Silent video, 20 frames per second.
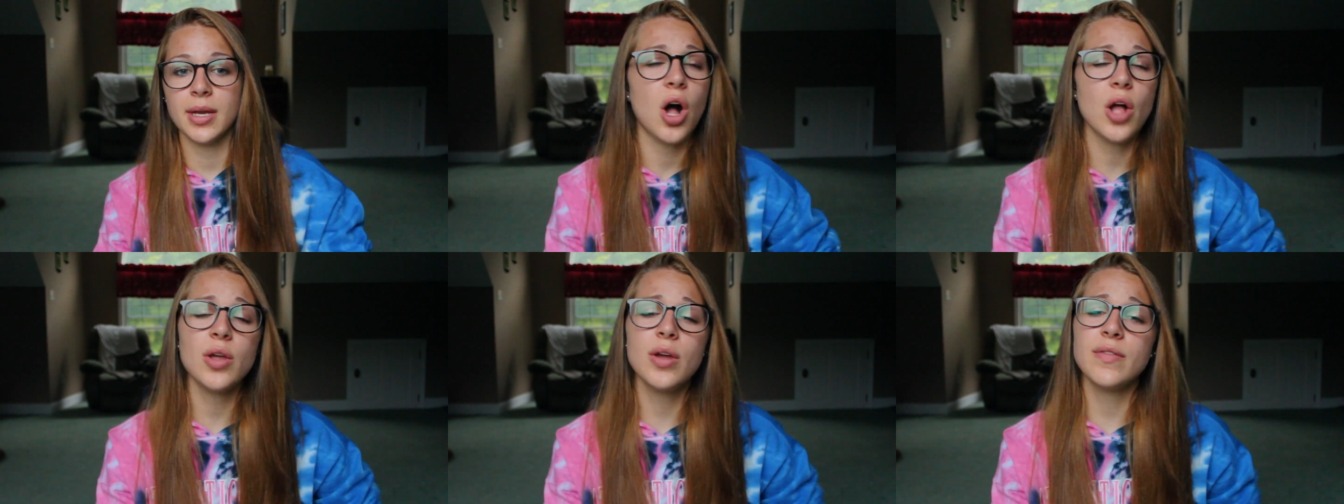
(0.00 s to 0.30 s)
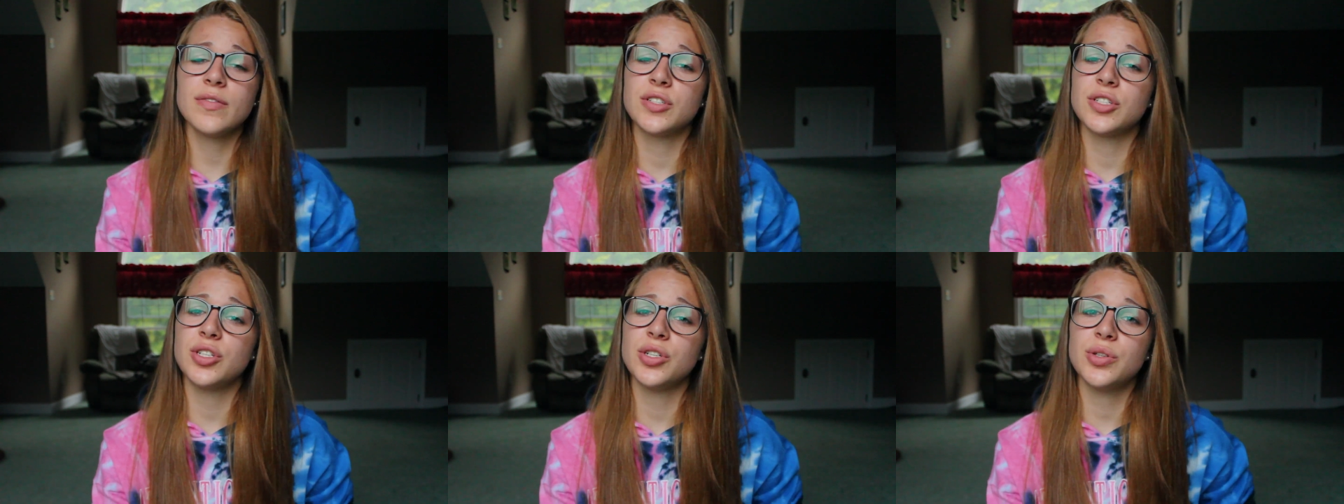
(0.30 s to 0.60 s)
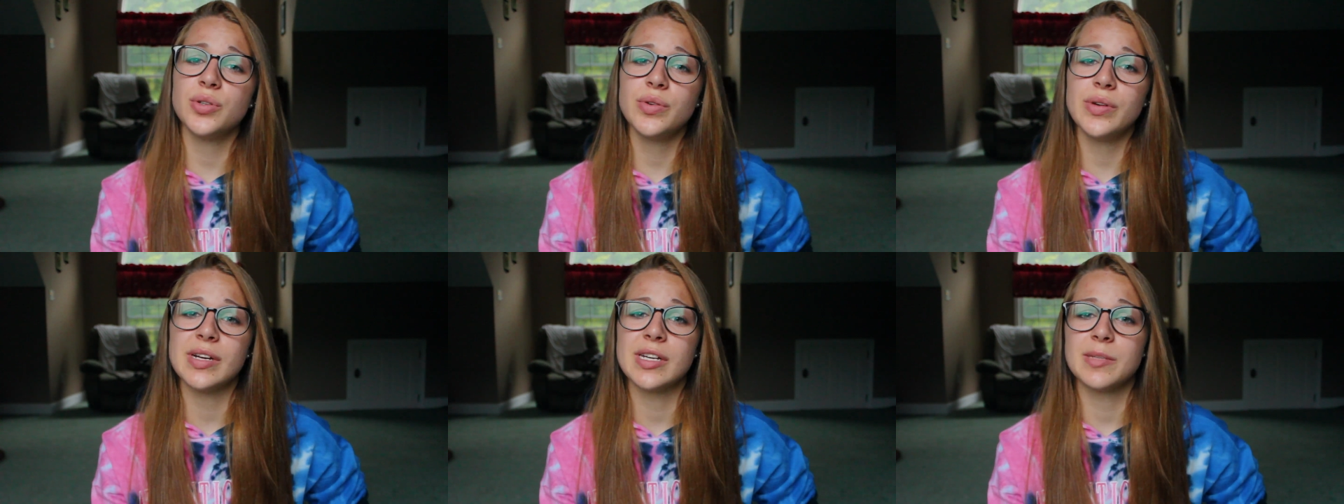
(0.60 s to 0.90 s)
All you have to
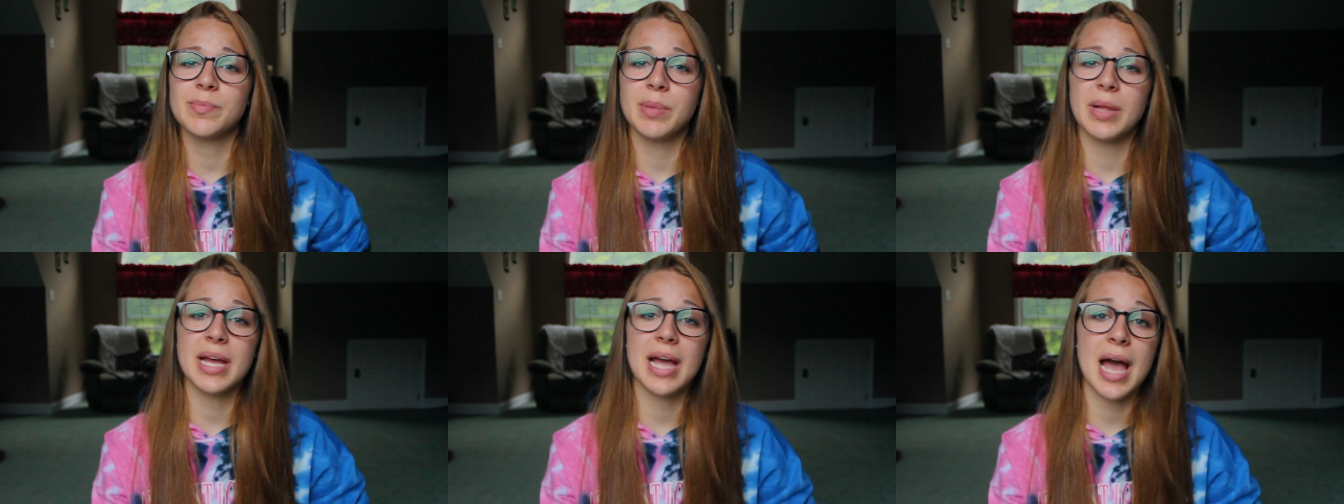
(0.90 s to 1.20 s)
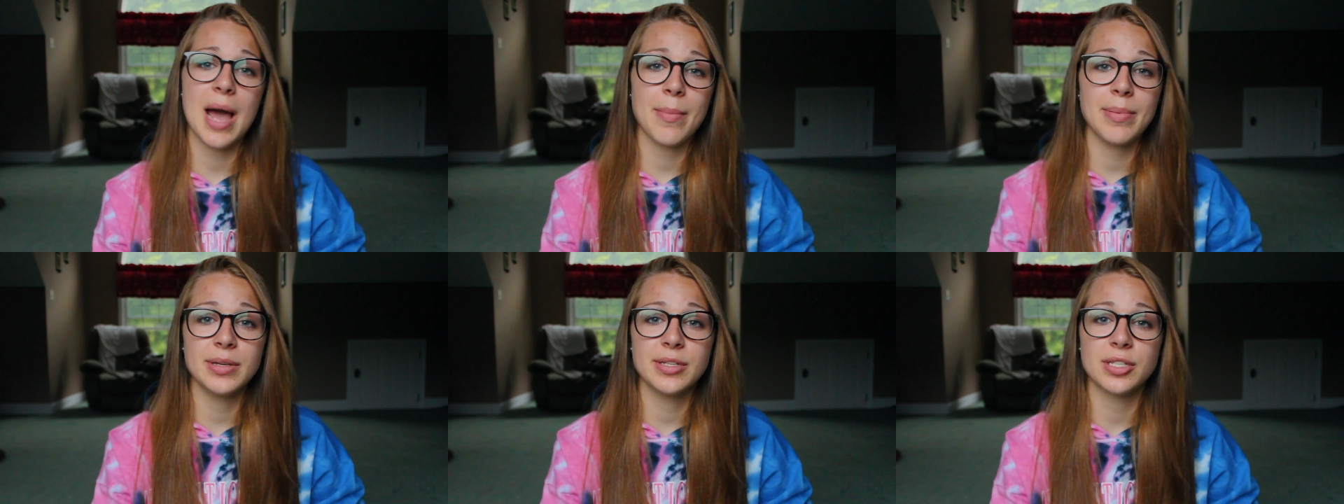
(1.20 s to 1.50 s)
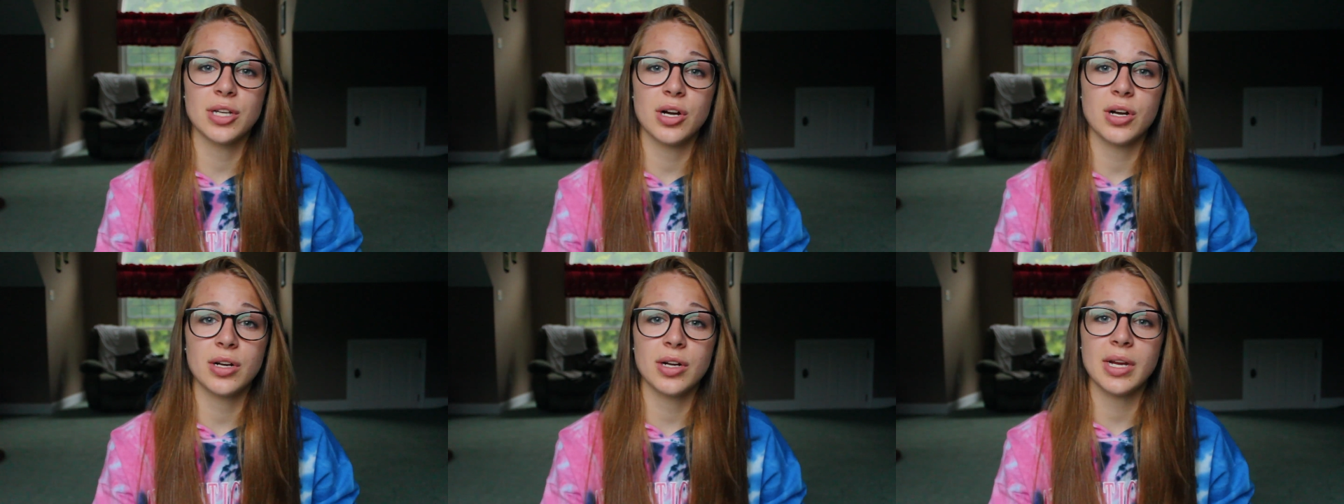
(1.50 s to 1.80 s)
do is play a happy
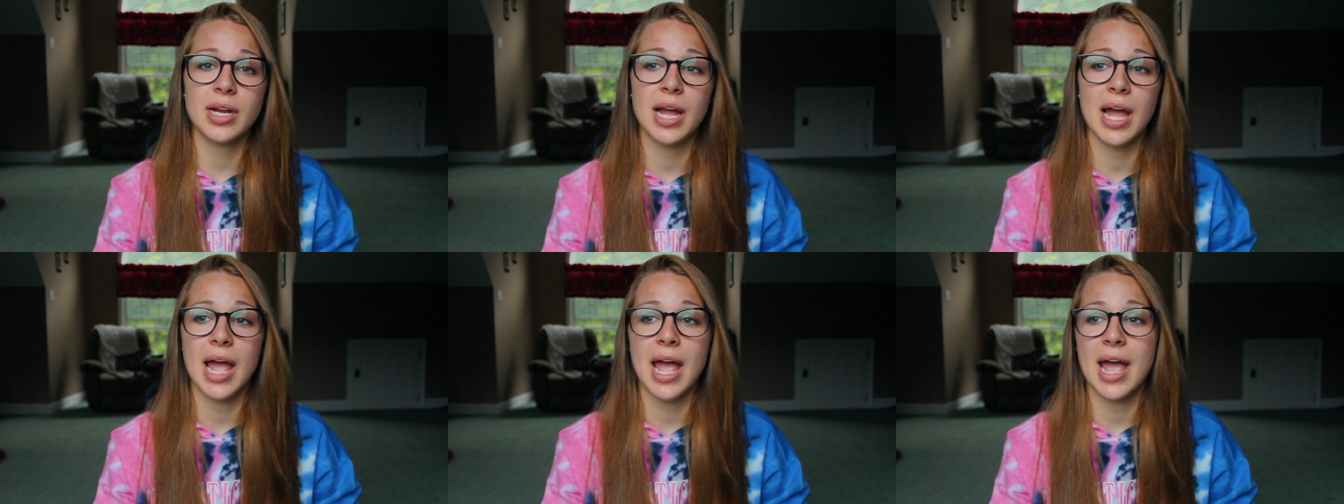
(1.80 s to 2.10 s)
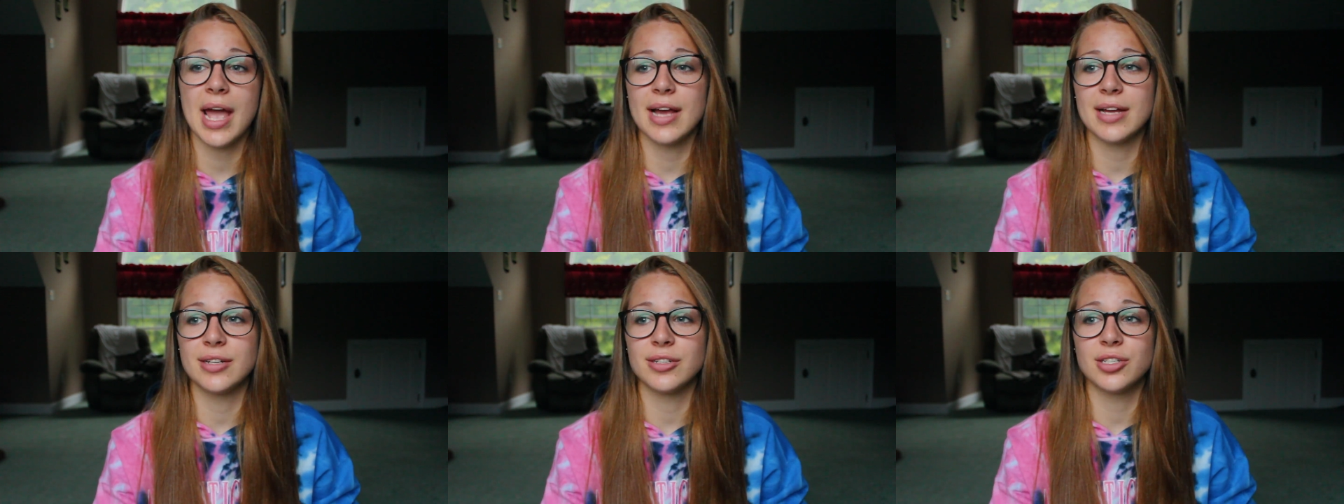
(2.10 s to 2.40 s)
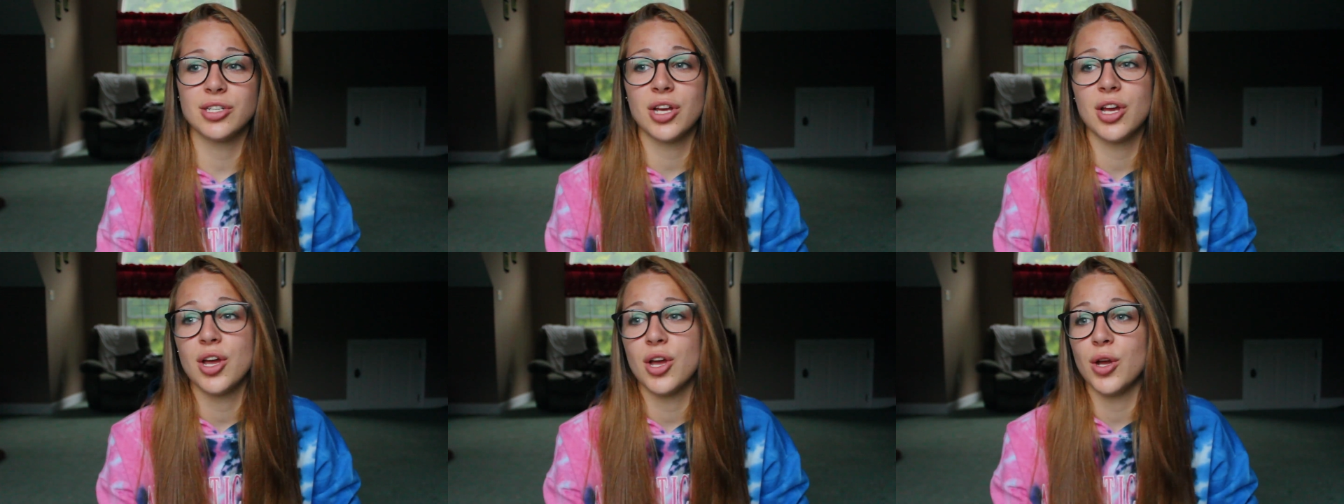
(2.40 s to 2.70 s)
song
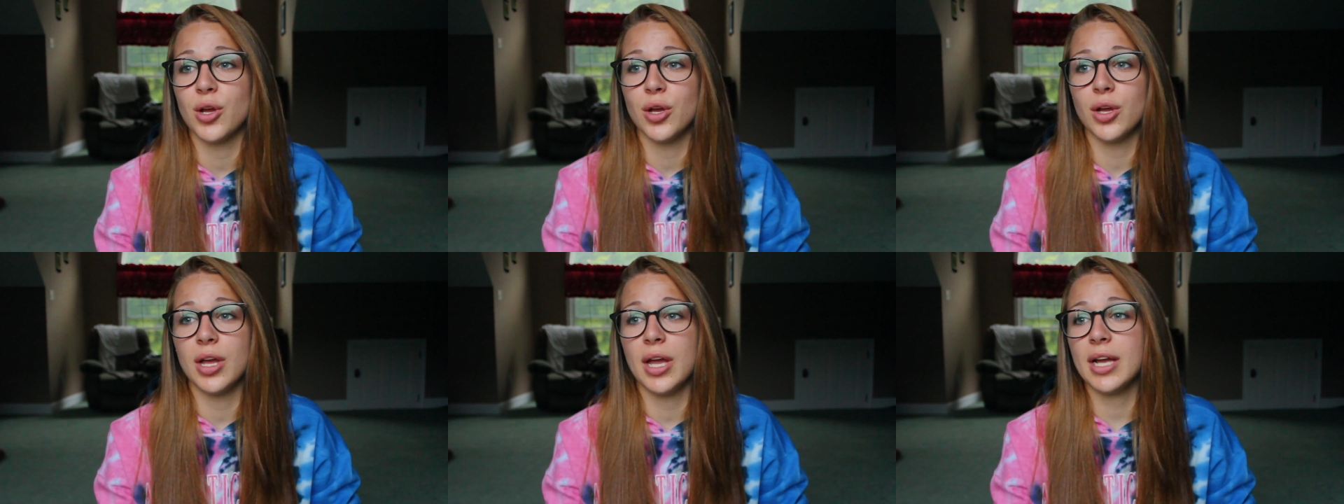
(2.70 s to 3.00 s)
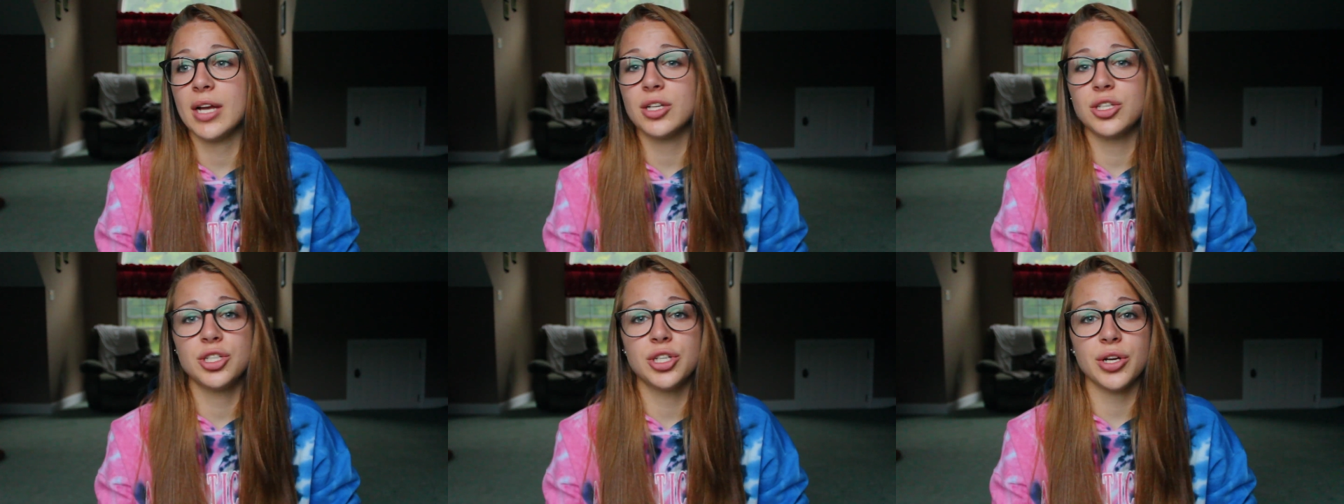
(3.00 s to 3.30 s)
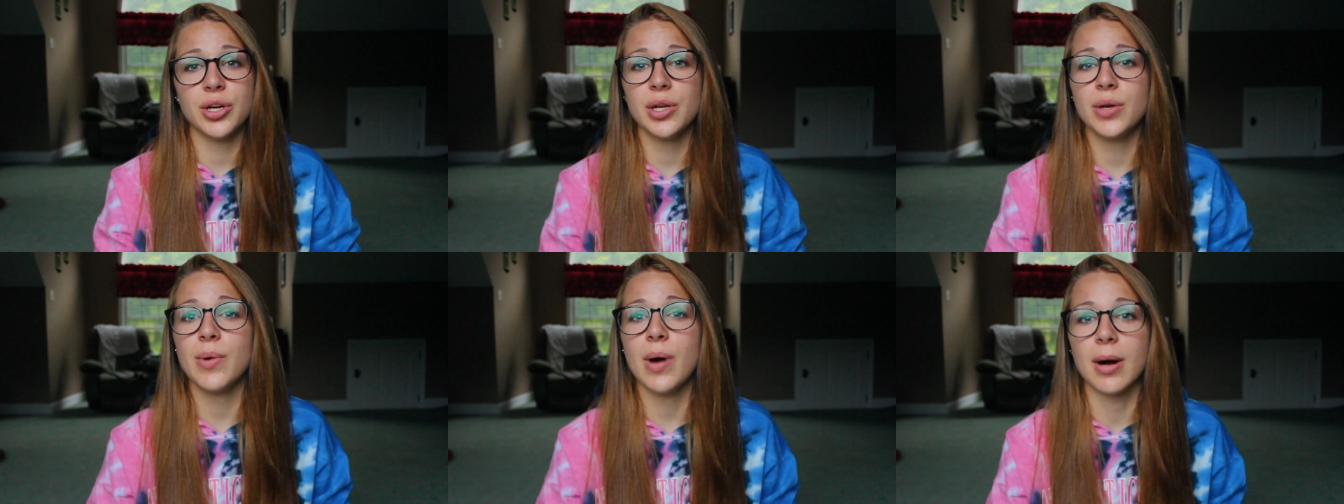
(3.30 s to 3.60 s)
and it could
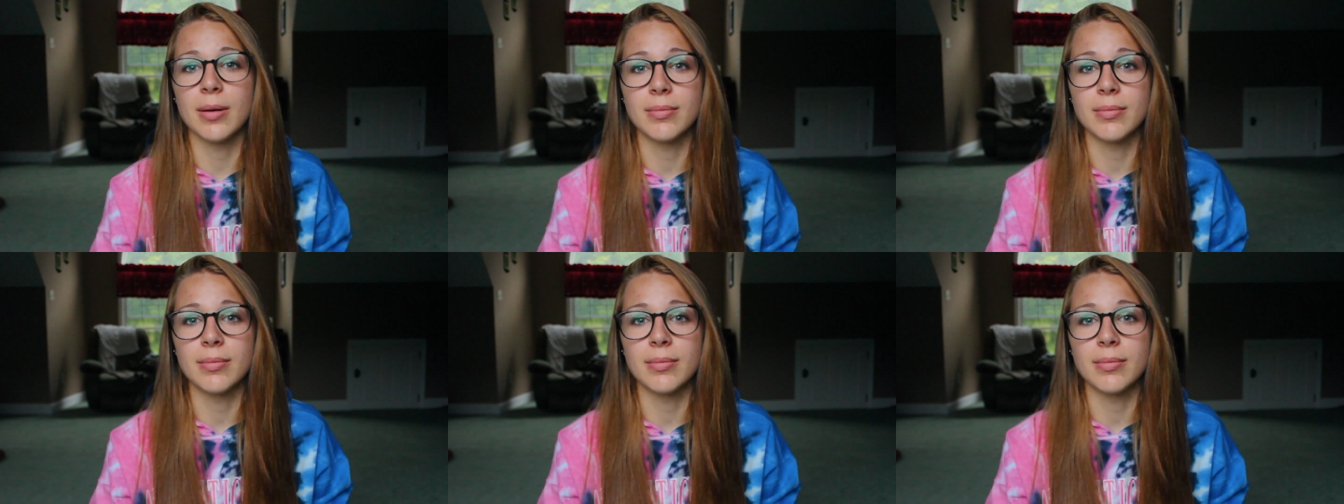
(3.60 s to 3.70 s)
cheer you